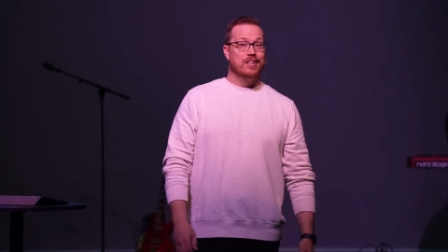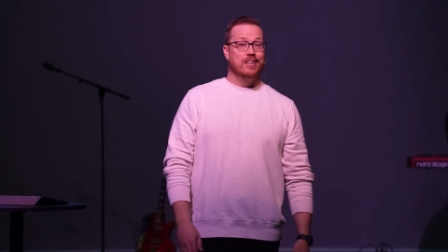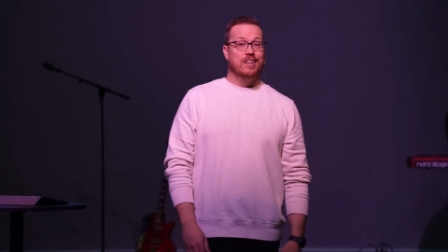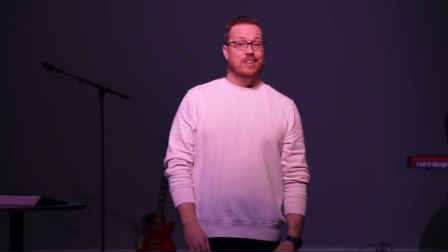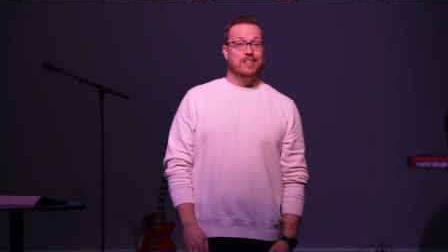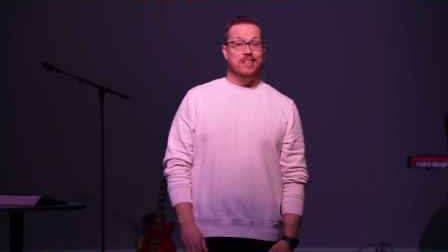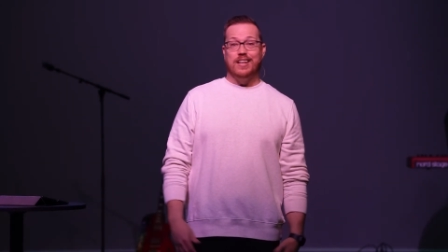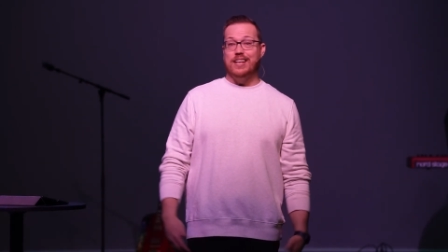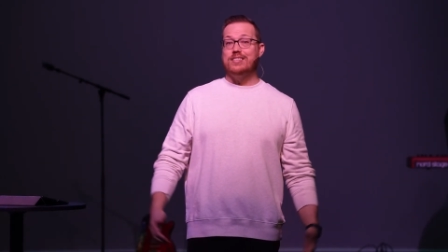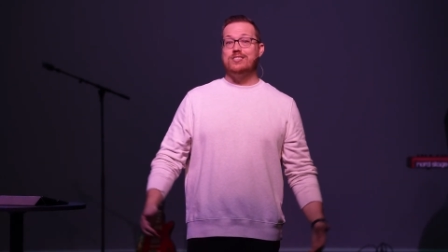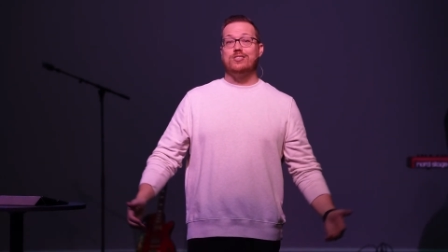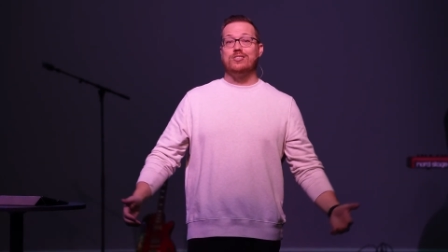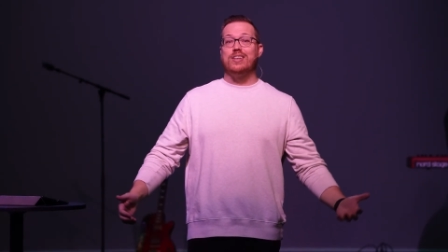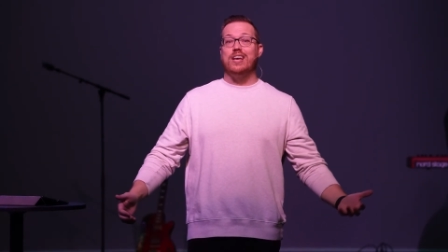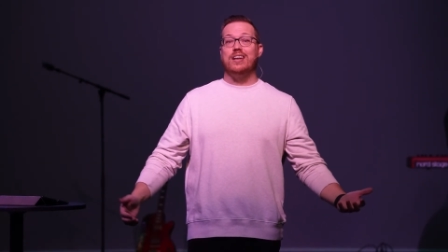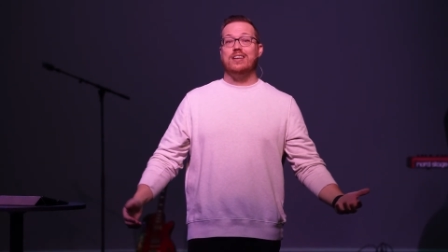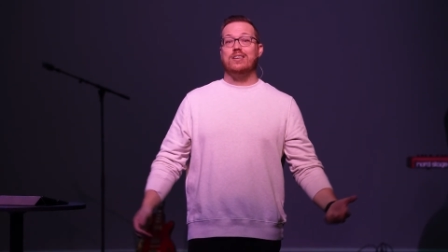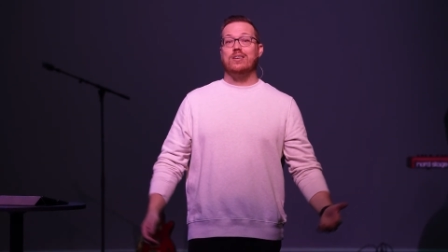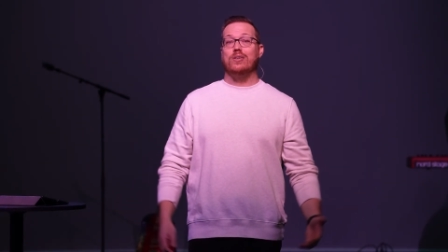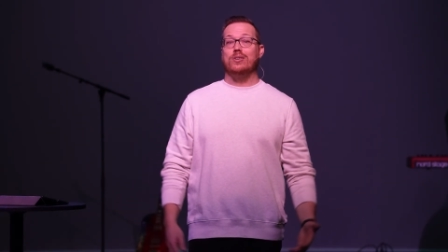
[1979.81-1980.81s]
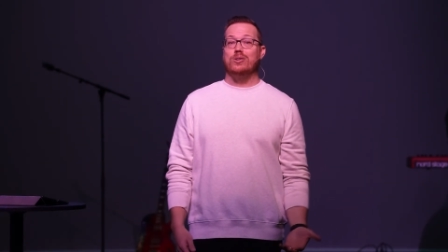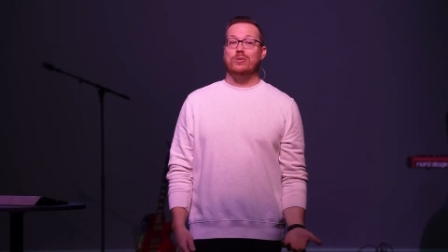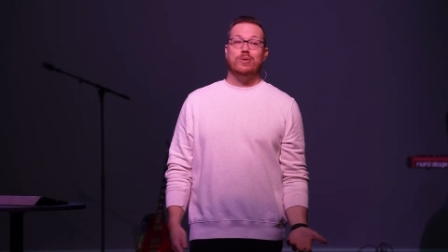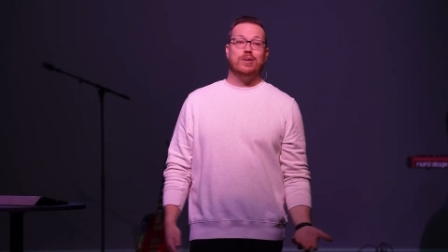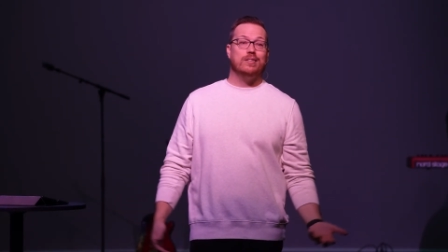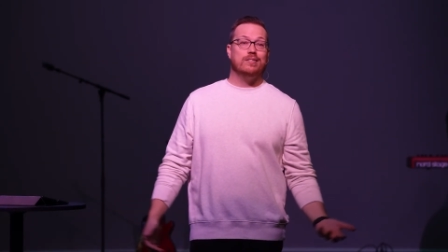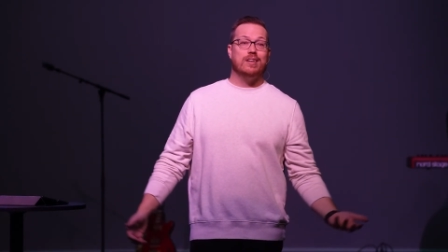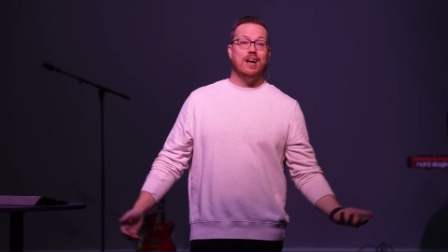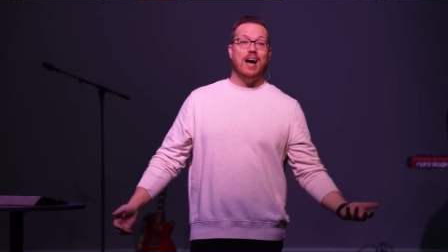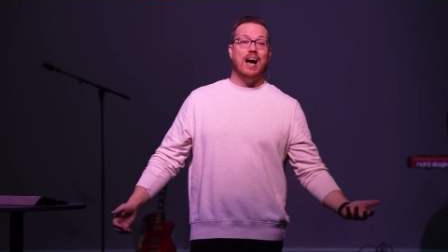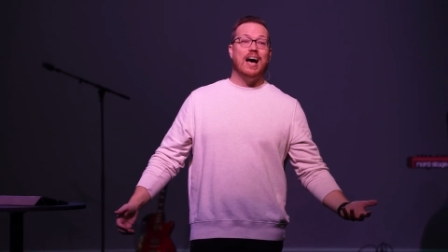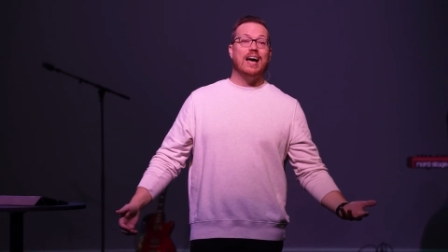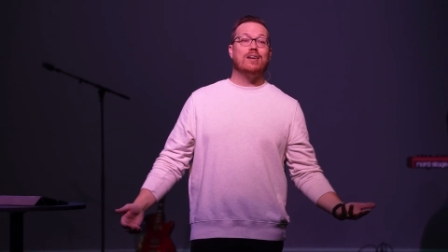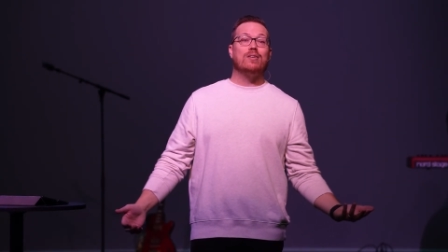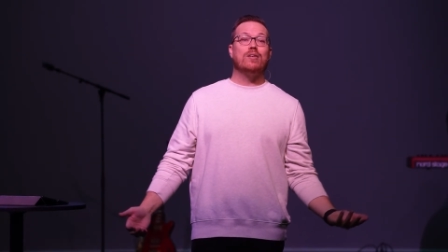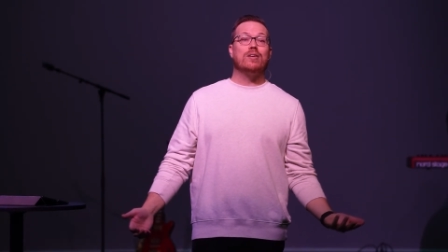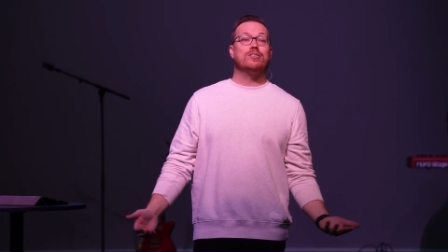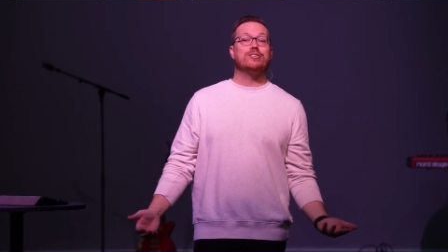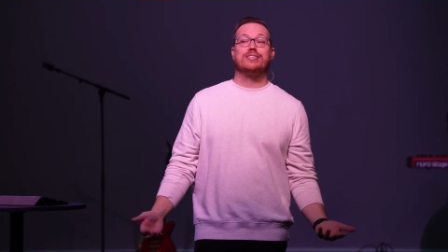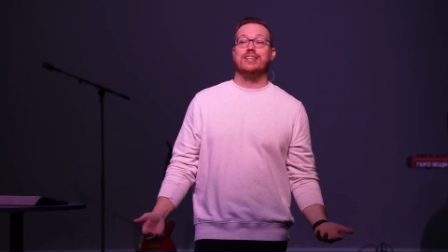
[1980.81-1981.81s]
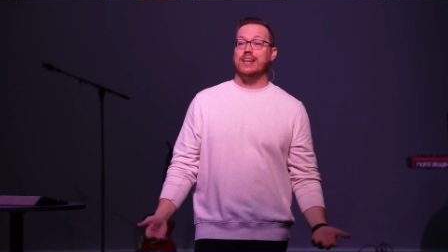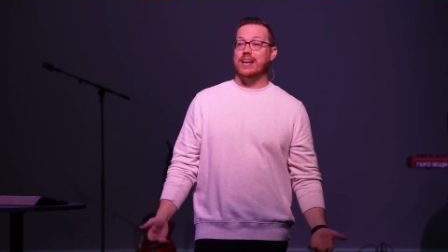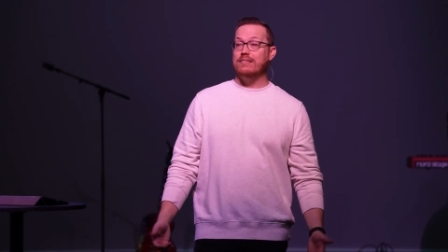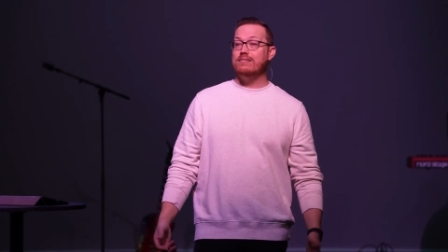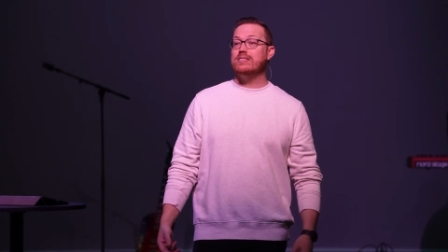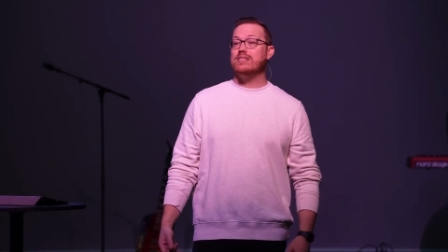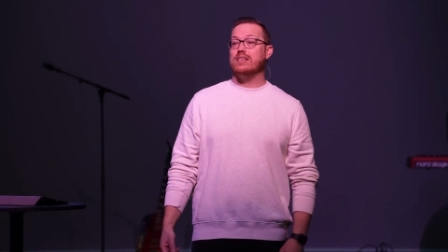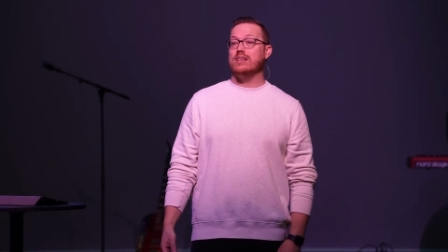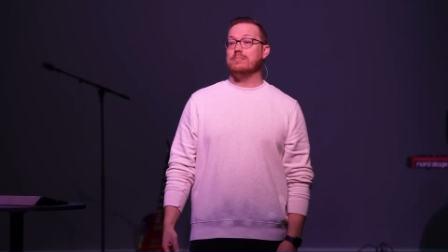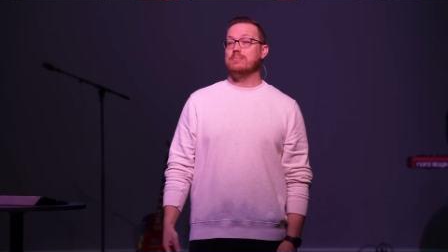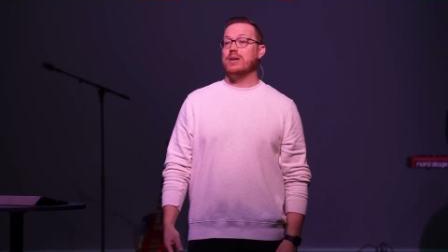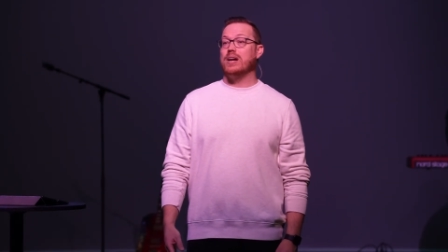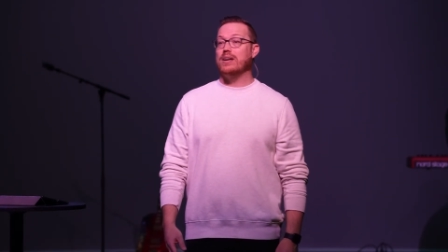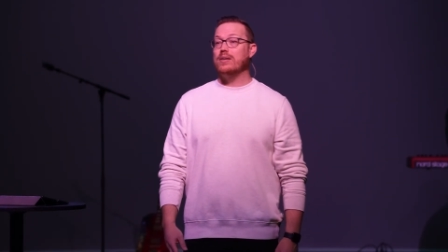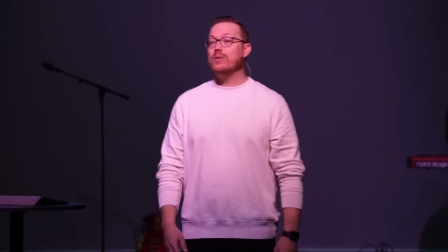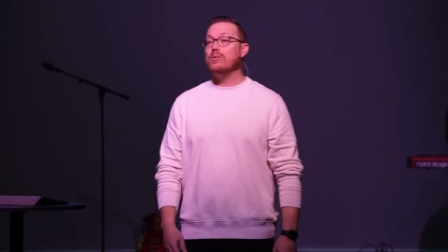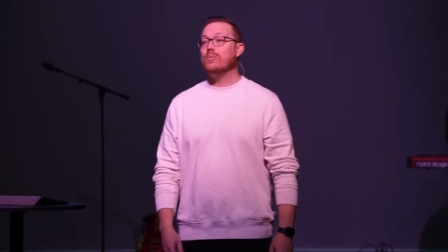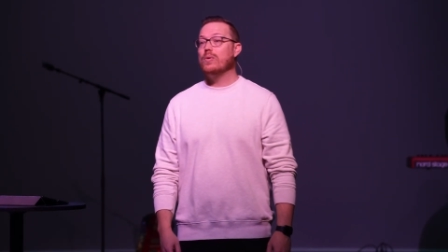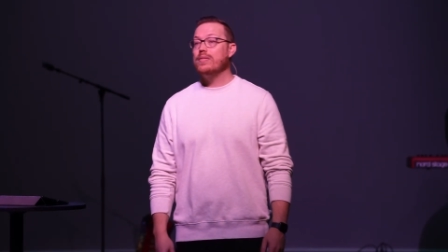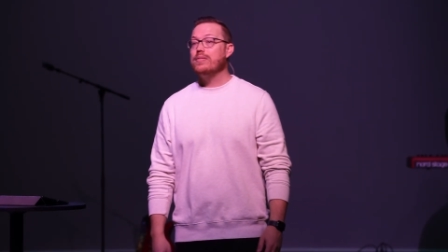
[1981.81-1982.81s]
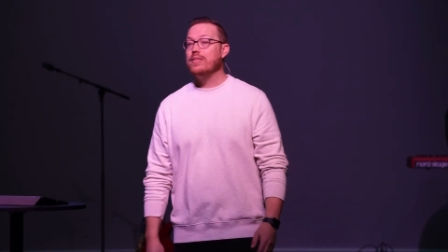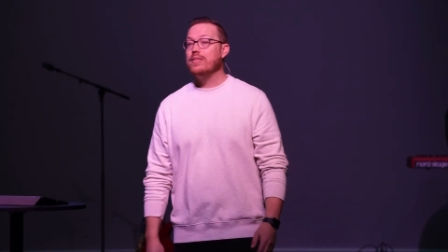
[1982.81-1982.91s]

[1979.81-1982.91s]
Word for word: Today's your day to go, you know what? I don't understand everything, but I know one